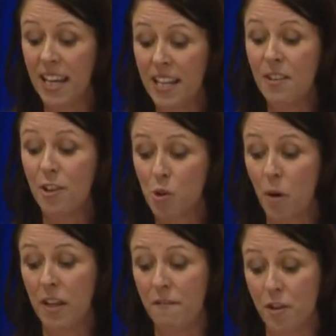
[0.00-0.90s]
in the
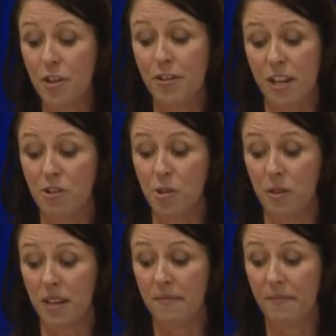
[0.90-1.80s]
21st
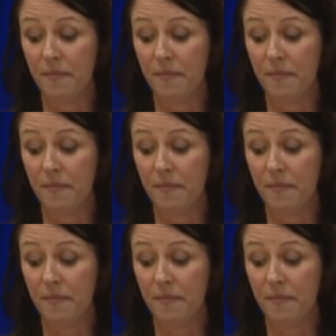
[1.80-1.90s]
century.